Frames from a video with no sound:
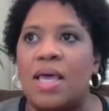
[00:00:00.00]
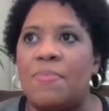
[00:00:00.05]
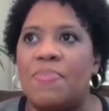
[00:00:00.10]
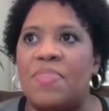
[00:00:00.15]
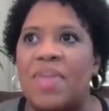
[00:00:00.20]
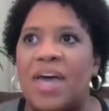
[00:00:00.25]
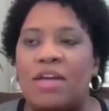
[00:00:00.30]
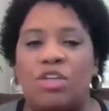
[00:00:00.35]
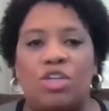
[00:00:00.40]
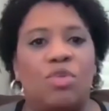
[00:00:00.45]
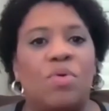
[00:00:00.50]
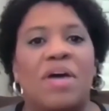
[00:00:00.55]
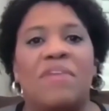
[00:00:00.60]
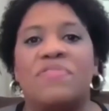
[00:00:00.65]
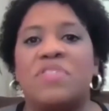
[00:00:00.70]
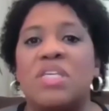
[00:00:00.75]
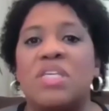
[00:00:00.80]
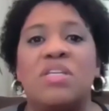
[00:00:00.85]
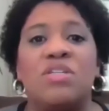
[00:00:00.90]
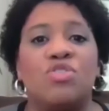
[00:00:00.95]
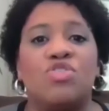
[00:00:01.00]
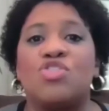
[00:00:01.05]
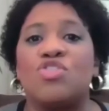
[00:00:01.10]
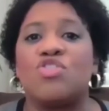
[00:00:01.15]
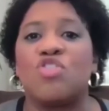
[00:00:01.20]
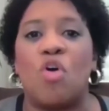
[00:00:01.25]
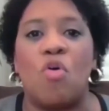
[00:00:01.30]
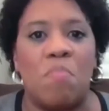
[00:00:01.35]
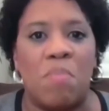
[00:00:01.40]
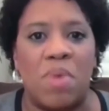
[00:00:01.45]
that you have seen
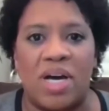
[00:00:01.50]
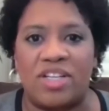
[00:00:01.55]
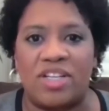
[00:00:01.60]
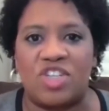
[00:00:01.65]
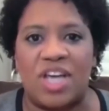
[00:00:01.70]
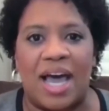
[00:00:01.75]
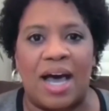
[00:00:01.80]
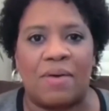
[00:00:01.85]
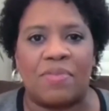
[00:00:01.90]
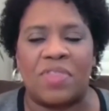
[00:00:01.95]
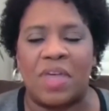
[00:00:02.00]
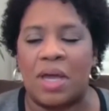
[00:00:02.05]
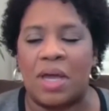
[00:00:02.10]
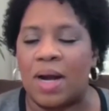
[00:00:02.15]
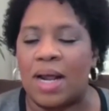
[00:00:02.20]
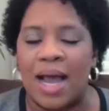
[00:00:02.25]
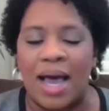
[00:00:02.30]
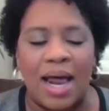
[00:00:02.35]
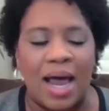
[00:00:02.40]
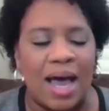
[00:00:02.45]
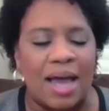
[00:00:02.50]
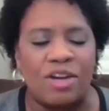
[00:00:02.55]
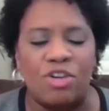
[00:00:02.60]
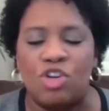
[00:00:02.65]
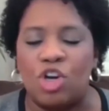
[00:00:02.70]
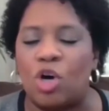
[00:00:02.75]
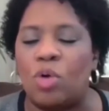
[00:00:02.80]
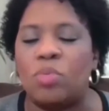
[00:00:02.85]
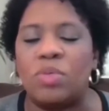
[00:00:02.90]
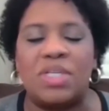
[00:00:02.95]
so much out there, and I
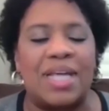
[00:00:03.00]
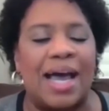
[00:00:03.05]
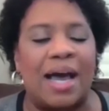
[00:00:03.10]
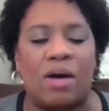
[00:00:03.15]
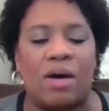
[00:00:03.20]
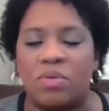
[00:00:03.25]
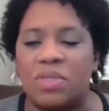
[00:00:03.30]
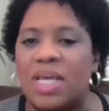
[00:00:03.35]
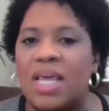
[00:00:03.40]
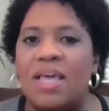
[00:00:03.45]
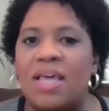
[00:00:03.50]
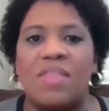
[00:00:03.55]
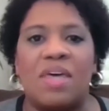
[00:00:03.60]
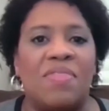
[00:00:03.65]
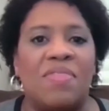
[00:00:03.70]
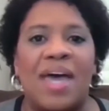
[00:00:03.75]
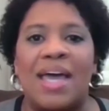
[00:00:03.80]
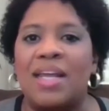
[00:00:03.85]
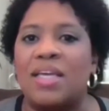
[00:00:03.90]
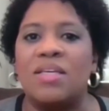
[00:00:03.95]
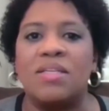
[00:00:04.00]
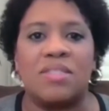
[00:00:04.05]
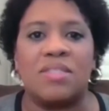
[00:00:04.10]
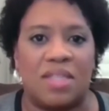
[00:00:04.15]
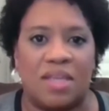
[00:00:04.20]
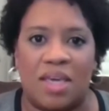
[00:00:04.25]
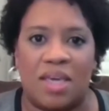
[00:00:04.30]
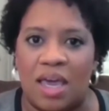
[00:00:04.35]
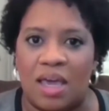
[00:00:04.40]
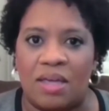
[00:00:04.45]
don't doubt that is
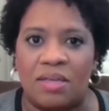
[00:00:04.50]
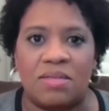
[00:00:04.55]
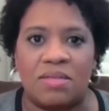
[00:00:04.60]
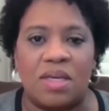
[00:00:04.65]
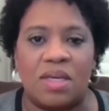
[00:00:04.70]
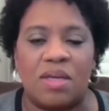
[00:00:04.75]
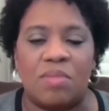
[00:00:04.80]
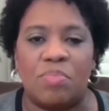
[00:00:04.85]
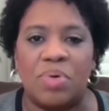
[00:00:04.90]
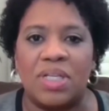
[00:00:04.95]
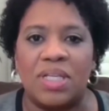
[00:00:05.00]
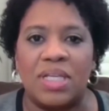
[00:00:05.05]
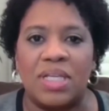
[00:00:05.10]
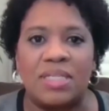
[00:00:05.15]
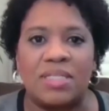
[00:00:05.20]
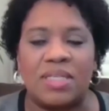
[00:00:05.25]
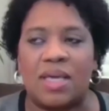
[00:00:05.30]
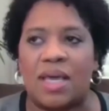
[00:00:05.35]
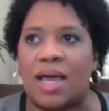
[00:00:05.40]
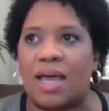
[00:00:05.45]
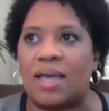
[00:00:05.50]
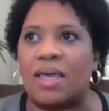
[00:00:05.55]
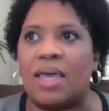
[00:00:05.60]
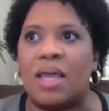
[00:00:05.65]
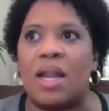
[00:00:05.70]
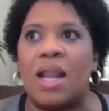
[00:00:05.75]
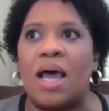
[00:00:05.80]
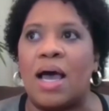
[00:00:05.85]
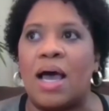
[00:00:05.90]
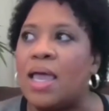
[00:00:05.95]
the case in policing.
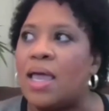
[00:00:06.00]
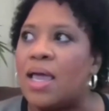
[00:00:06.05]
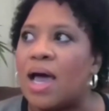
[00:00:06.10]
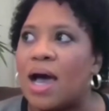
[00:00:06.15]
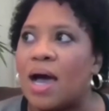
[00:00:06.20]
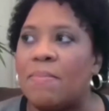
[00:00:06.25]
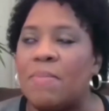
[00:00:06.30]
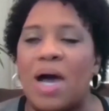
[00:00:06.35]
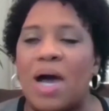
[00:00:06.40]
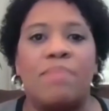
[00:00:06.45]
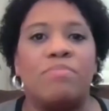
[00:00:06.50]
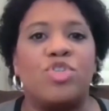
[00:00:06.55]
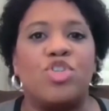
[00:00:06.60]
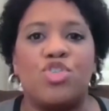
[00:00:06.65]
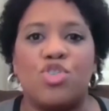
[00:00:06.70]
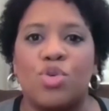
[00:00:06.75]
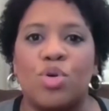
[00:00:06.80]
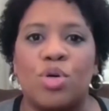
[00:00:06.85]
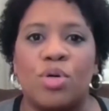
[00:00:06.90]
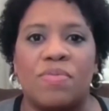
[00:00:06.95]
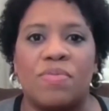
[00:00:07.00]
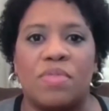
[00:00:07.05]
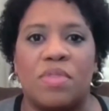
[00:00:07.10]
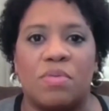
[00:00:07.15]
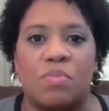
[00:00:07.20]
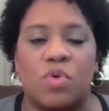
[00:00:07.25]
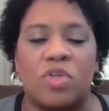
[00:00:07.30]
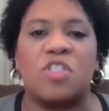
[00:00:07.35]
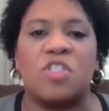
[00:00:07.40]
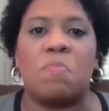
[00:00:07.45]
I'm sure the
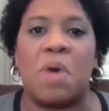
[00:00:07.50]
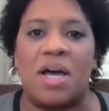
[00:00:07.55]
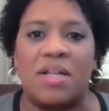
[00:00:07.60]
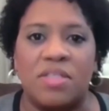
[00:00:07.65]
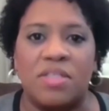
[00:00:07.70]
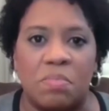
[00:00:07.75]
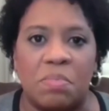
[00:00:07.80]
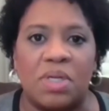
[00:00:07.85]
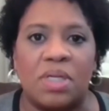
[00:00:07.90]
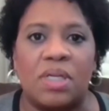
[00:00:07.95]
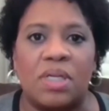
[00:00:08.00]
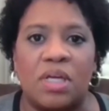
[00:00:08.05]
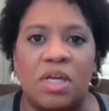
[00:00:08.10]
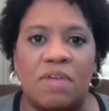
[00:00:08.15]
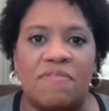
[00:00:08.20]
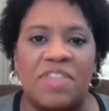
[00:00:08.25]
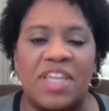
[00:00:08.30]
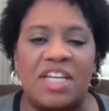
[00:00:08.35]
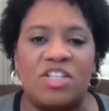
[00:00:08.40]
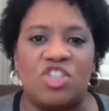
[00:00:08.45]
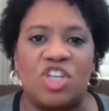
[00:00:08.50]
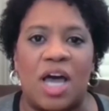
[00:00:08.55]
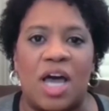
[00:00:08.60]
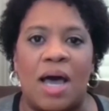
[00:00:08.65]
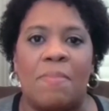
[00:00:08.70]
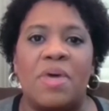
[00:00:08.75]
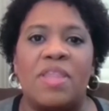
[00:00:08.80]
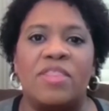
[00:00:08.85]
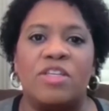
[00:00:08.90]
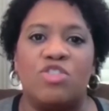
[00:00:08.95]
responsibility of that
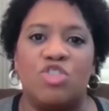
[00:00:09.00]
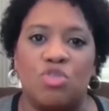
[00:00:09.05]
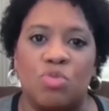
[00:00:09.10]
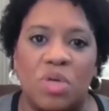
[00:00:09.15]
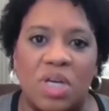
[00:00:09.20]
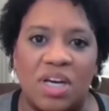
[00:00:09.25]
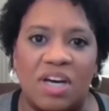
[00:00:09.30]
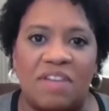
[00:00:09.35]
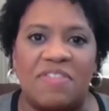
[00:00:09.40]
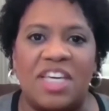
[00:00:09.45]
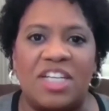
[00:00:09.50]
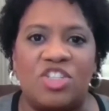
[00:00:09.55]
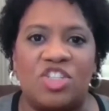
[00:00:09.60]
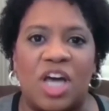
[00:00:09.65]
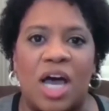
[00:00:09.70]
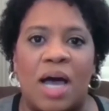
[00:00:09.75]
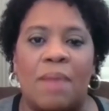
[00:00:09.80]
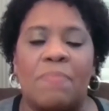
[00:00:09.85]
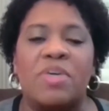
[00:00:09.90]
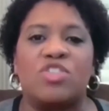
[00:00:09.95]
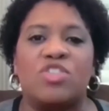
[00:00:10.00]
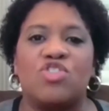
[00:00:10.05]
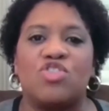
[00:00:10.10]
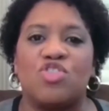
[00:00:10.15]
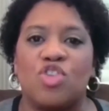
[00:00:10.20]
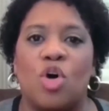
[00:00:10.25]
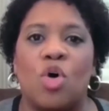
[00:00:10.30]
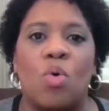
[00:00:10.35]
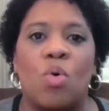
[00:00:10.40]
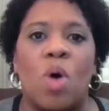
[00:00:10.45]
job and the doing of that job is
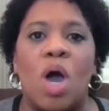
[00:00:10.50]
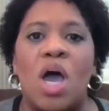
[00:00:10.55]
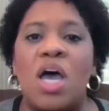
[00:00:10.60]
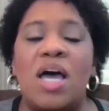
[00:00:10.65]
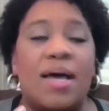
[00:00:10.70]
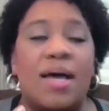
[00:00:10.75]
so,